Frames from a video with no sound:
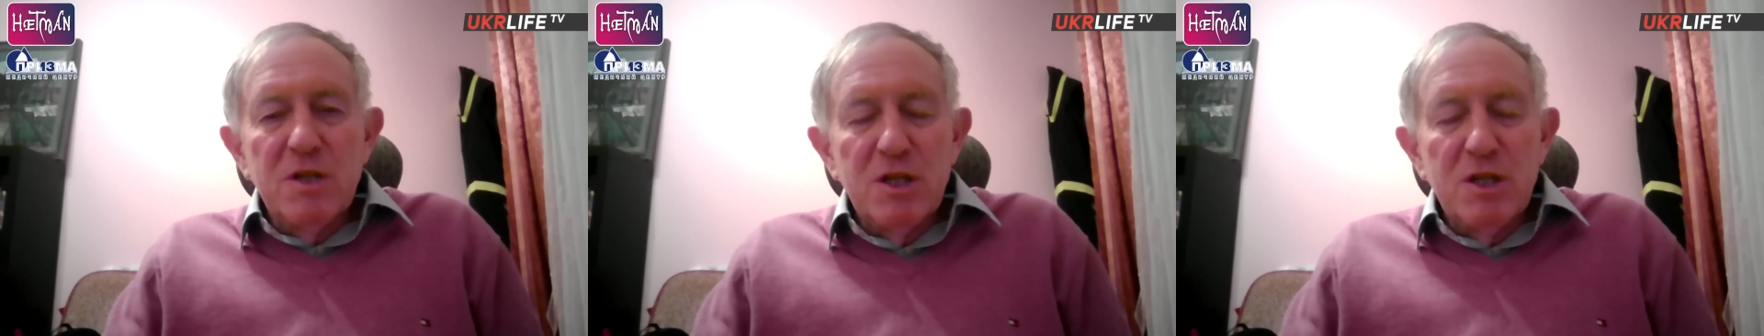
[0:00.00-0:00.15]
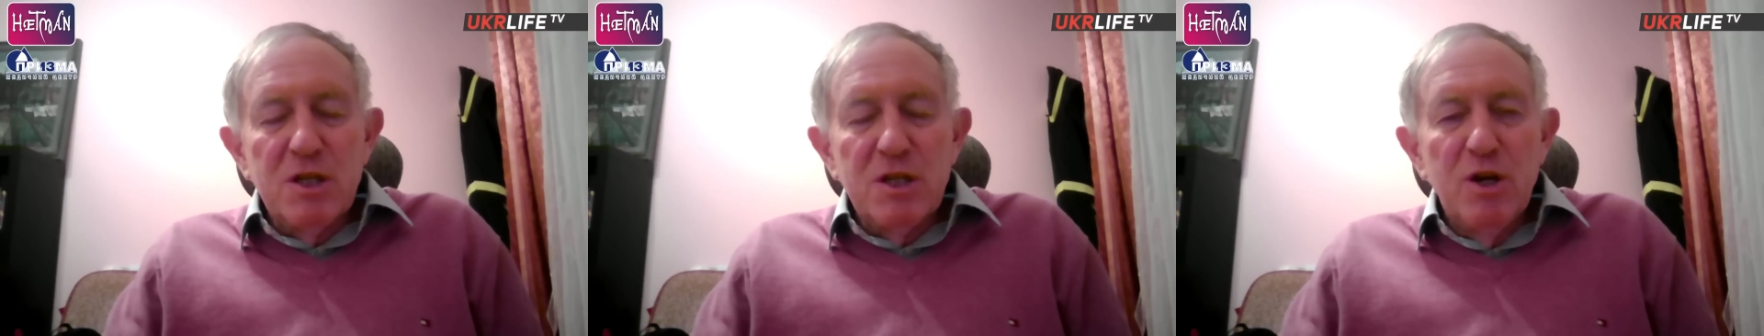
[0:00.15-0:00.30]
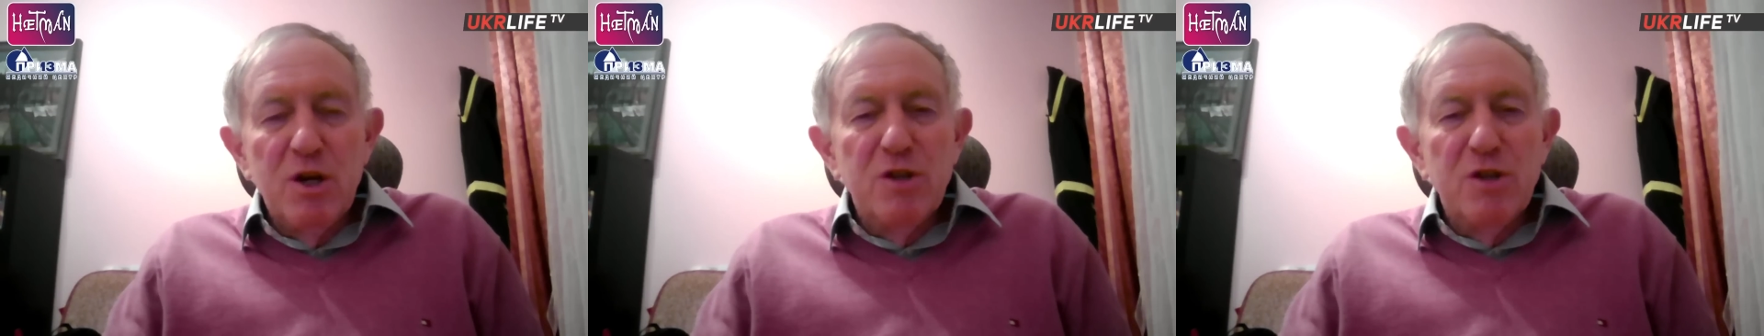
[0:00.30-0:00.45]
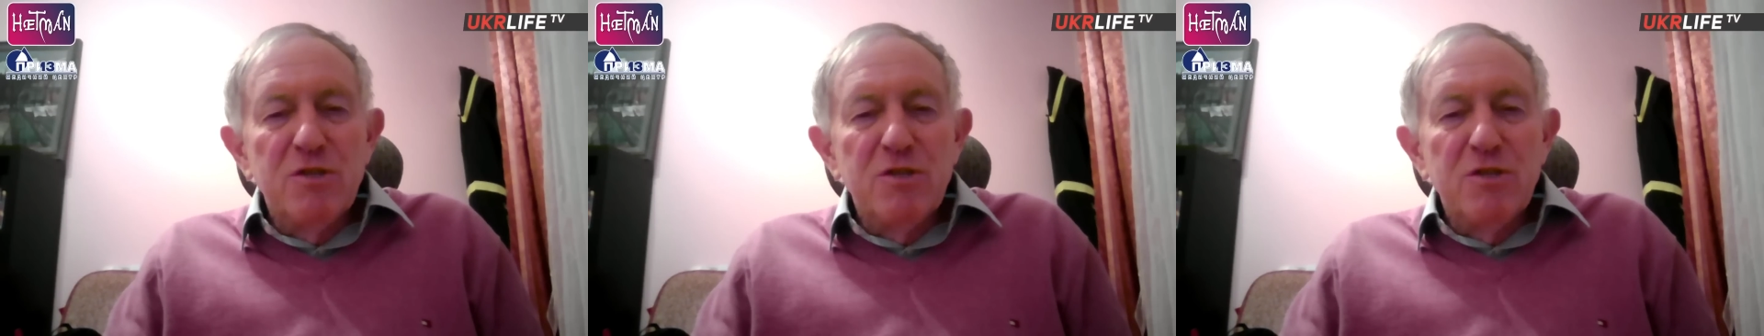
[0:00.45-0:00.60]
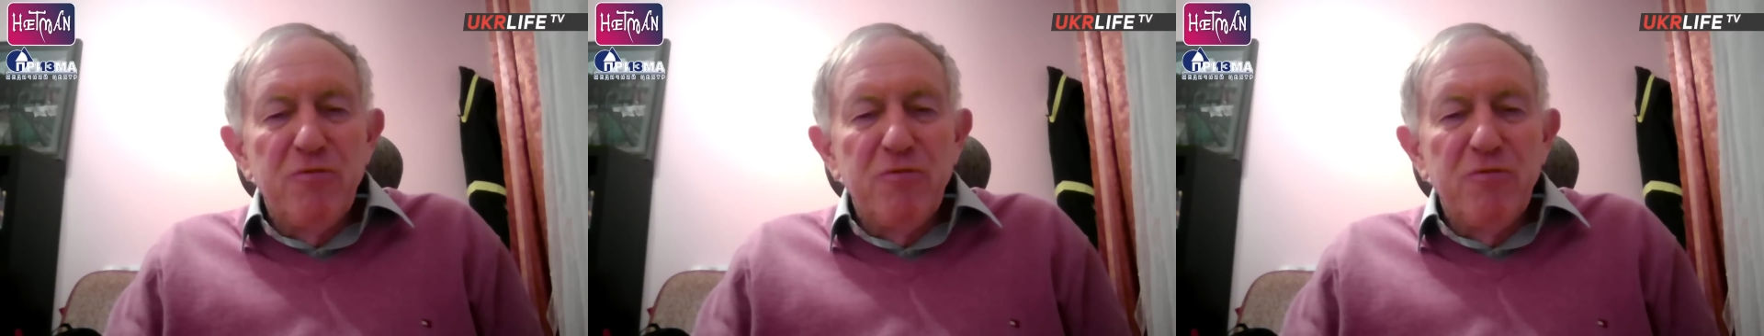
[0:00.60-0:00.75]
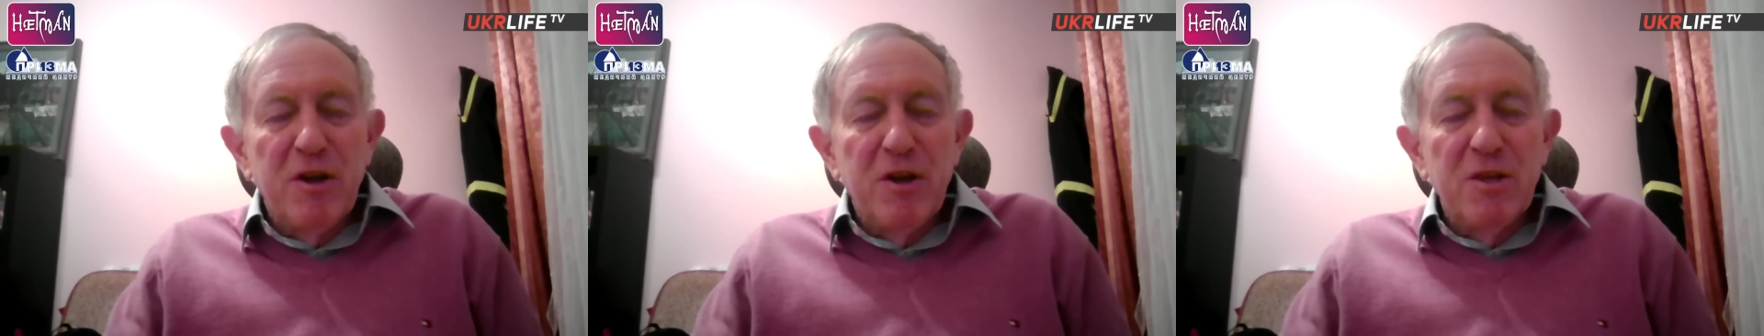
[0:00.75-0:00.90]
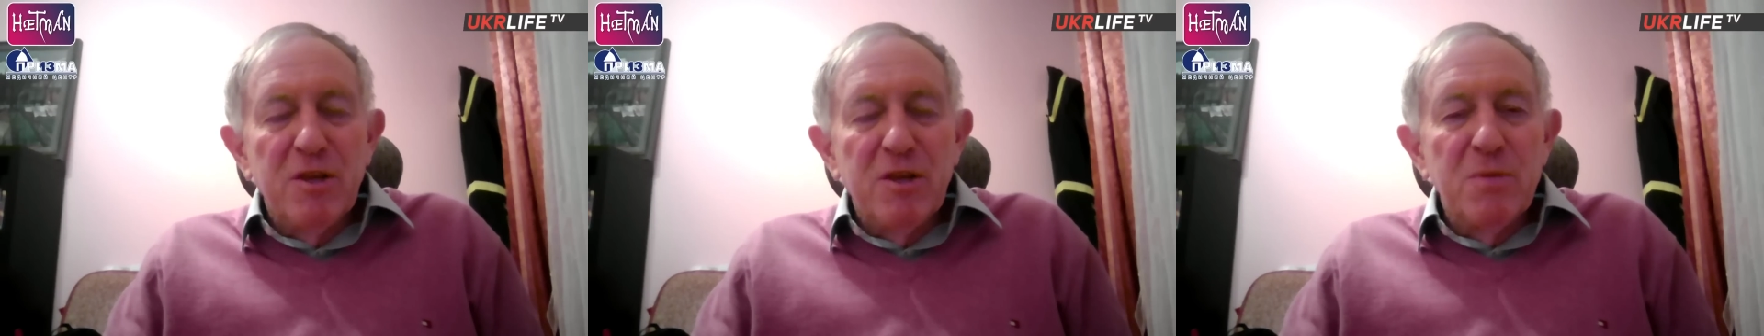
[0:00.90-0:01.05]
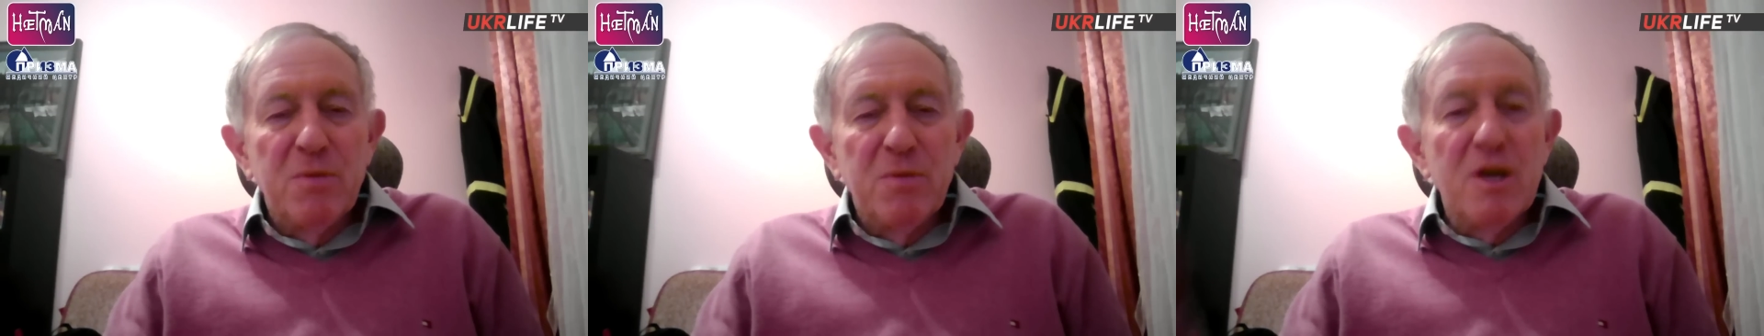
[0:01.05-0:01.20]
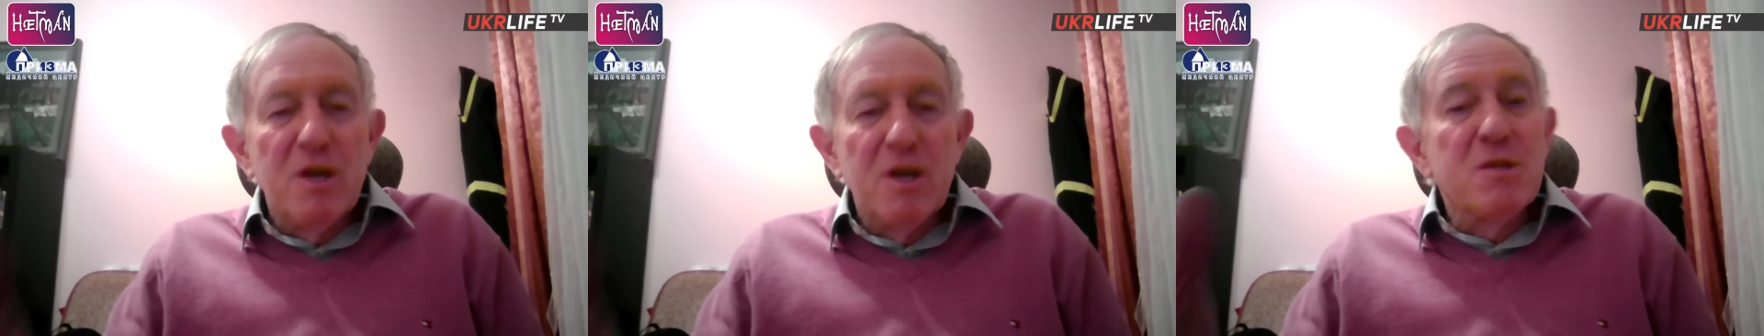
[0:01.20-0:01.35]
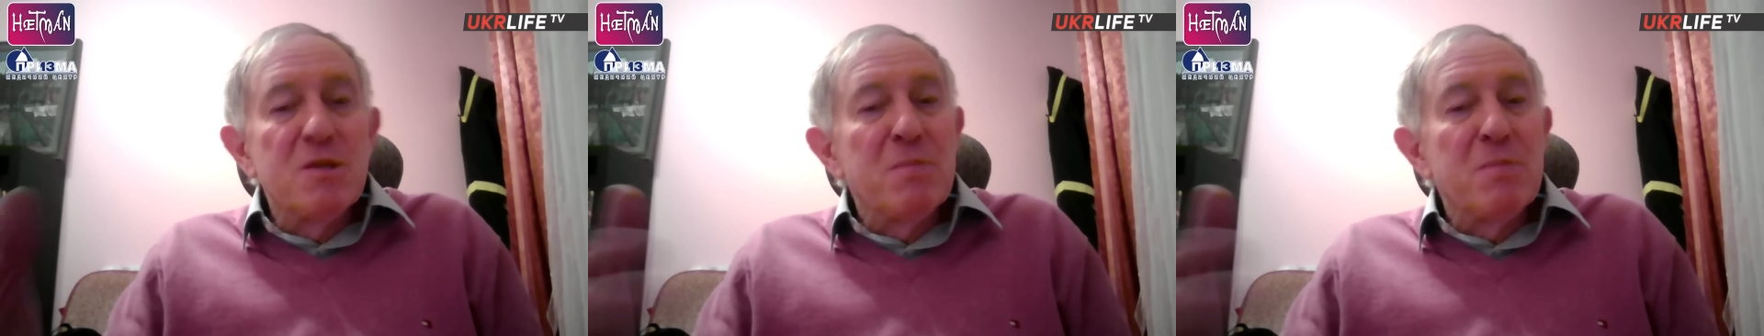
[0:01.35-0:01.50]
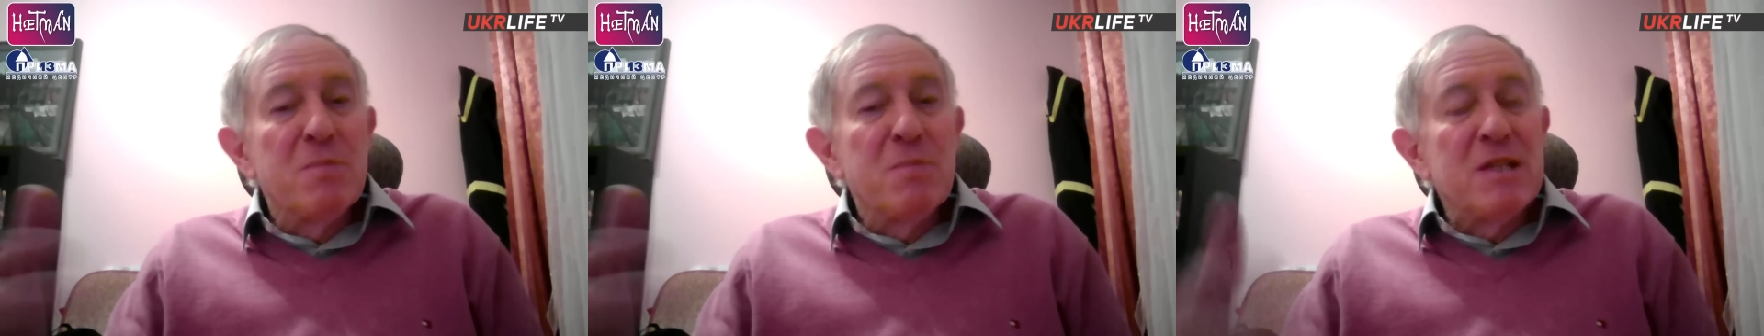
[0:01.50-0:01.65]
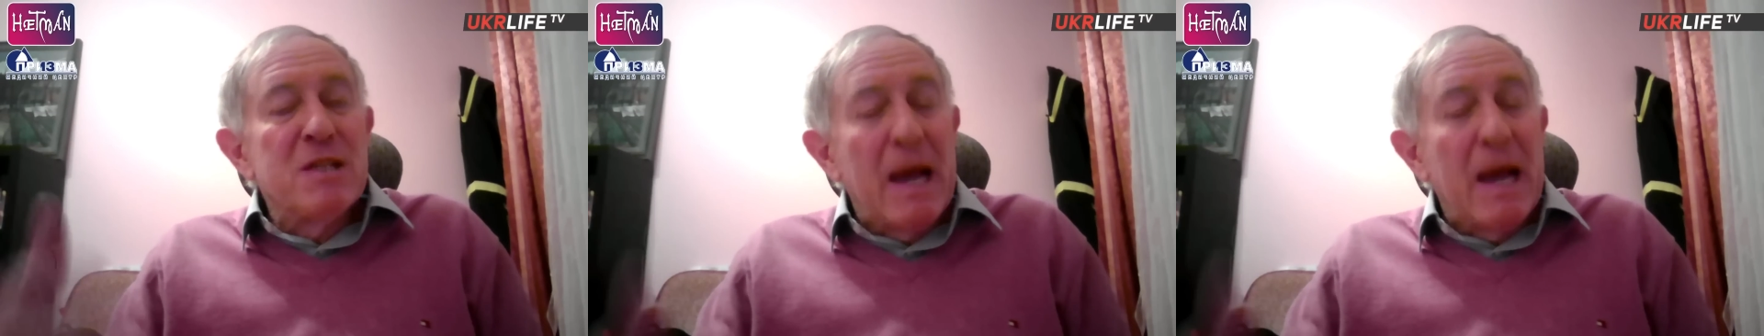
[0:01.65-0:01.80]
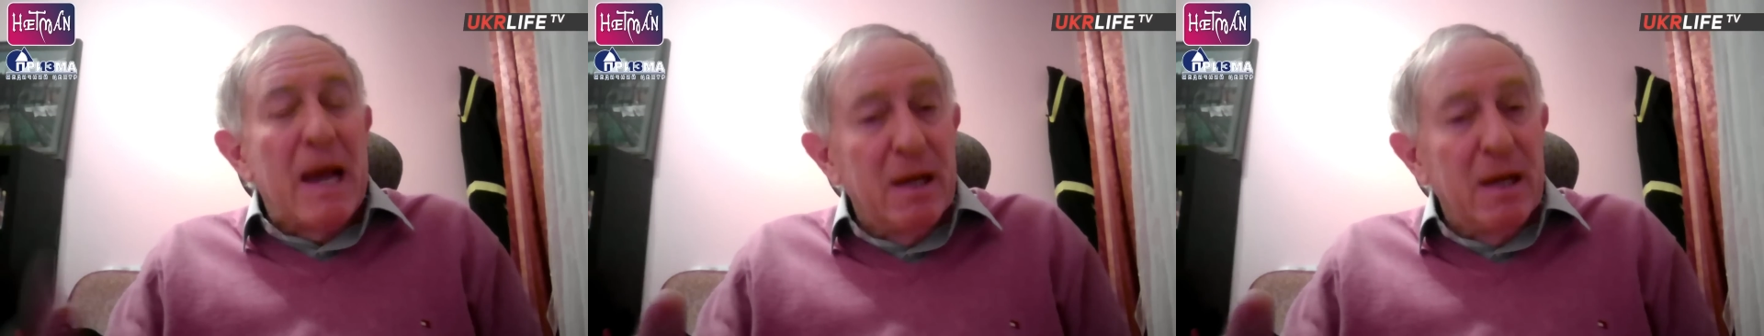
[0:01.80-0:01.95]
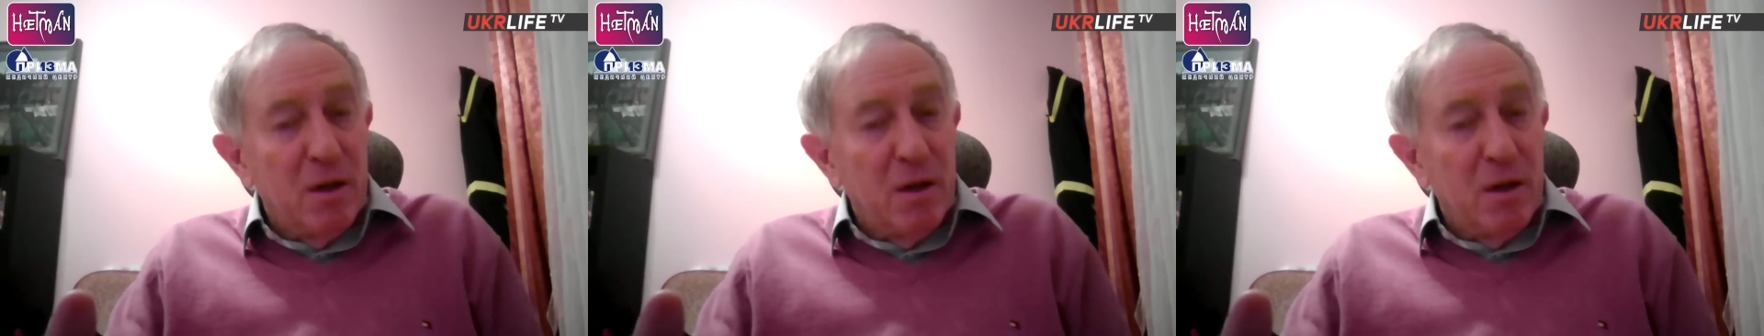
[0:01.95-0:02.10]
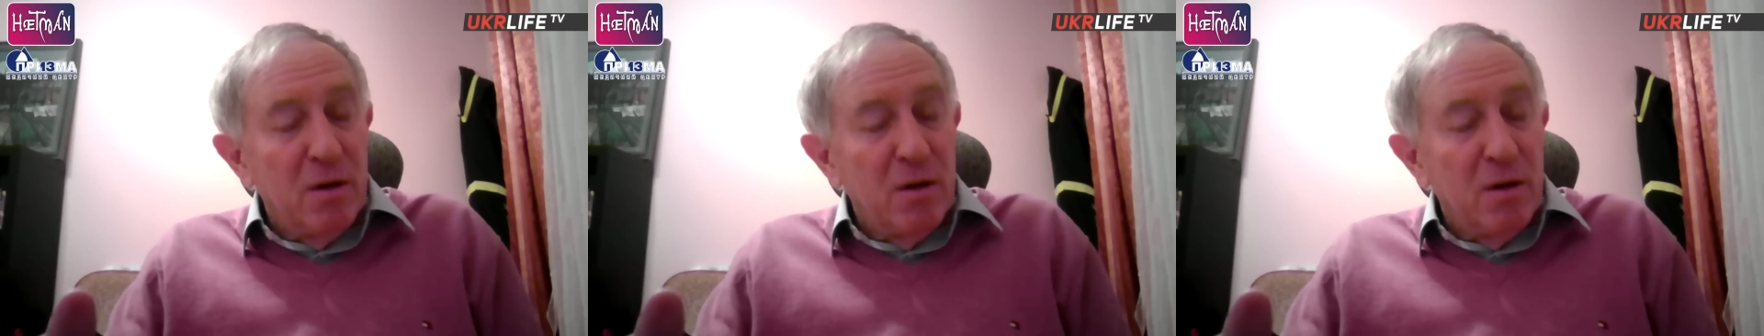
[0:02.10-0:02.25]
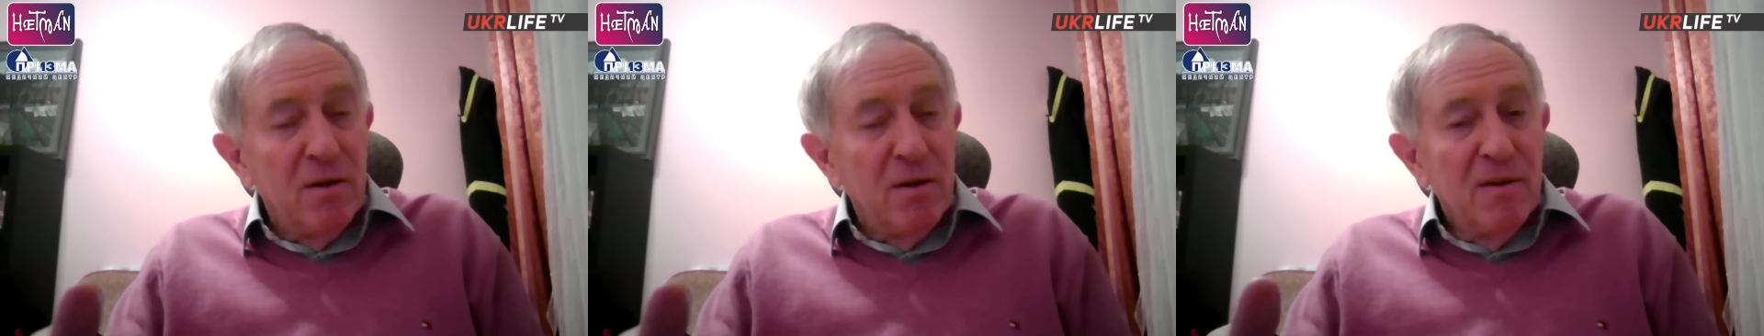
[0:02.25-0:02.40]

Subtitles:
is learn to fight them as a battalion,